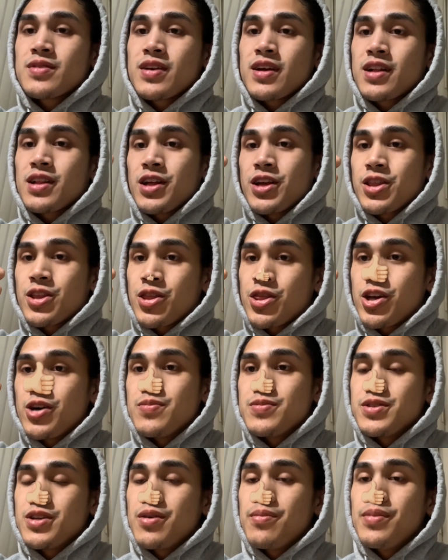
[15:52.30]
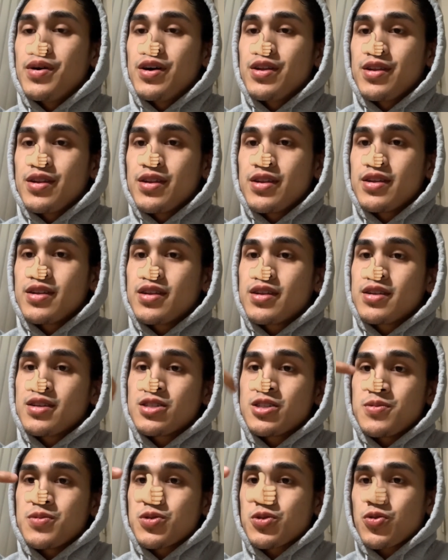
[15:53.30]
click the thumbs up button,
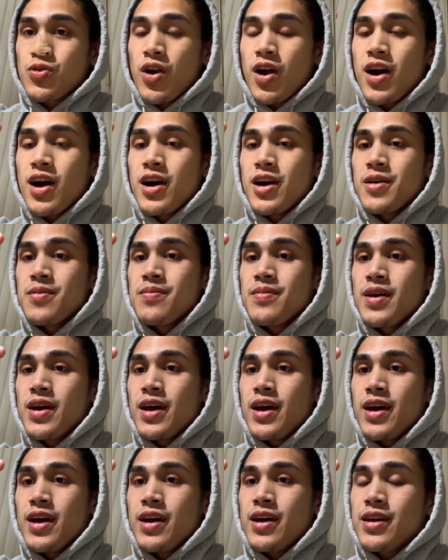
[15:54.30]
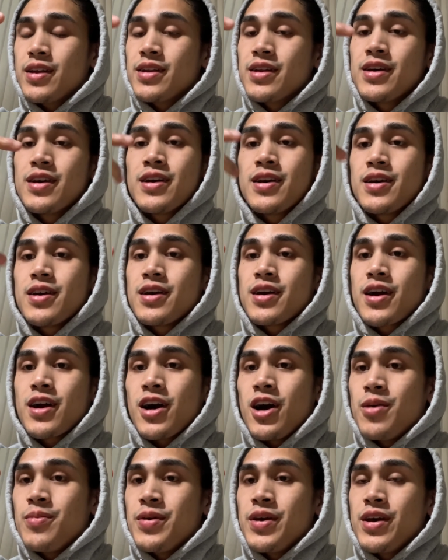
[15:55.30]
subscribe, and
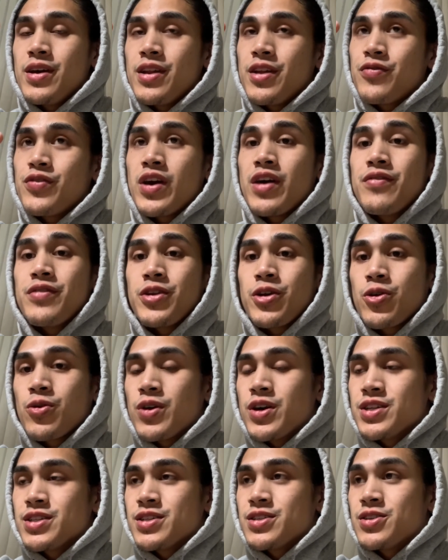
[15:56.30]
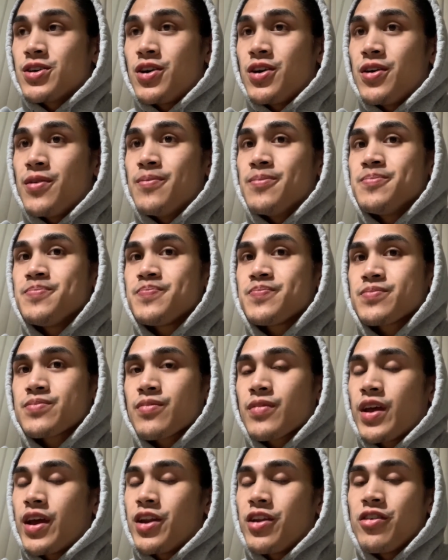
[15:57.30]
comment if you have any questions on
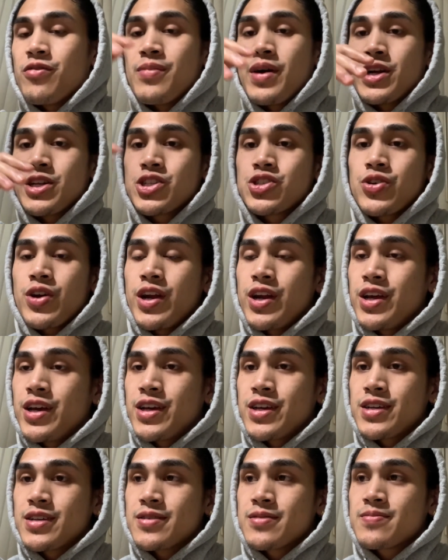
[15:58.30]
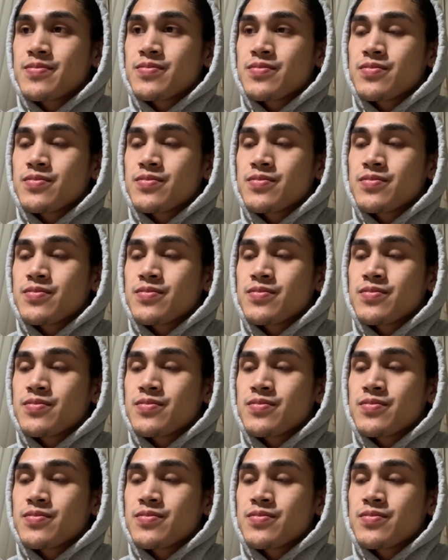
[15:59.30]
any of my training